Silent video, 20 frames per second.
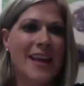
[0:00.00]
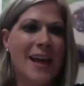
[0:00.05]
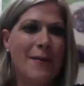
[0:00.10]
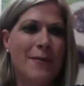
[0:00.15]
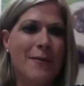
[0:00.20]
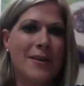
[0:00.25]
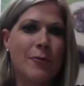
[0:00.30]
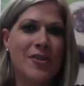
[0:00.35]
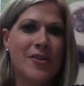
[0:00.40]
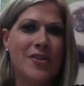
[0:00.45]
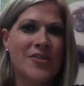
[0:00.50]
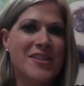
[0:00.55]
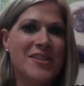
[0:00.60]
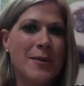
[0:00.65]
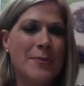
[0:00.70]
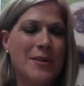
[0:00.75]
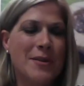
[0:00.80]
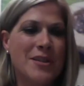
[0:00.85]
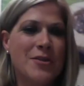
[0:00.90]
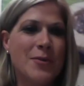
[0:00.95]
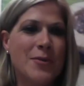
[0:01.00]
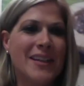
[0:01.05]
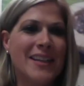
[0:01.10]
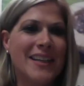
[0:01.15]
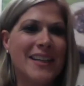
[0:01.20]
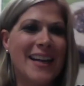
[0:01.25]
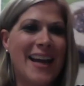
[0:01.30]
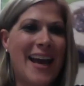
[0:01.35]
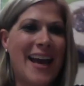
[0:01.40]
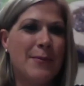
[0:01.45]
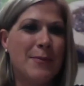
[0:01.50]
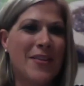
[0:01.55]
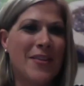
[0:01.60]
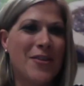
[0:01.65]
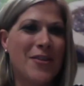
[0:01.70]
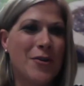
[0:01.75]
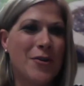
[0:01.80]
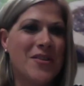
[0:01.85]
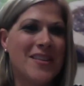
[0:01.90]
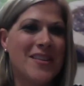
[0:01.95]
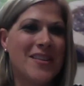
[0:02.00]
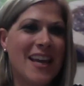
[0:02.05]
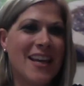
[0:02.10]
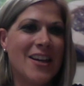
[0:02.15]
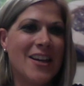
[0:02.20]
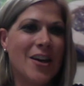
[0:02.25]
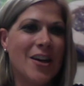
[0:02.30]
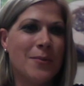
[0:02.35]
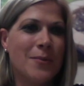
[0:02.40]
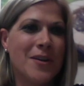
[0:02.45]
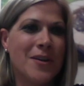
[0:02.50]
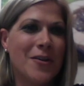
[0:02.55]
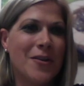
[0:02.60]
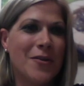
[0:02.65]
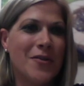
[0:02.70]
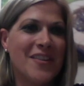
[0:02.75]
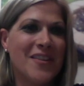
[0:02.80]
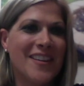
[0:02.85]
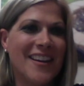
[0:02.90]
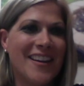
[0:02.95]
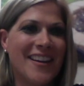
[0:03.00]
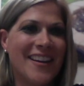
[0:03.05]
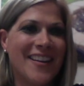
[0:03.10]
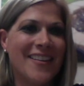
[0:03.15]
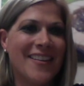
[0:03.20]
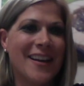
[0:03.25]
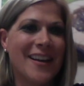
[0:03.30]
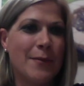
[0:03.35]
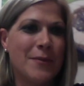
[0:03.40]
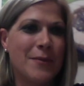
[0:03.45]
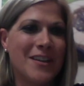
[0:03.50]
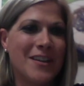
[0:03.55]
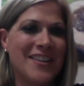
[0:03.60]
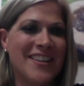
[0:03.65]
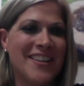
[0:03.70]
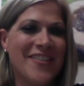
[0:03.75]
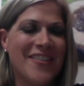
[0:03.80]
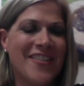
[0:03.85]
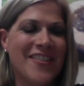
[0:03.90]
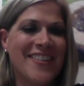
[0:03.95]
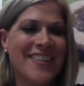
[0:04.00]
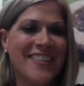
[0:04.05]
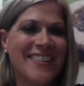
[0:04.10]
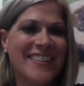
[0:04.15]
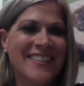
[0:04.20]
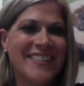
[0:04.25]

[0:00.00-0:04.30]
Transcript: Gabby, was there something you wanted to add about those take-home notes and excitement notes?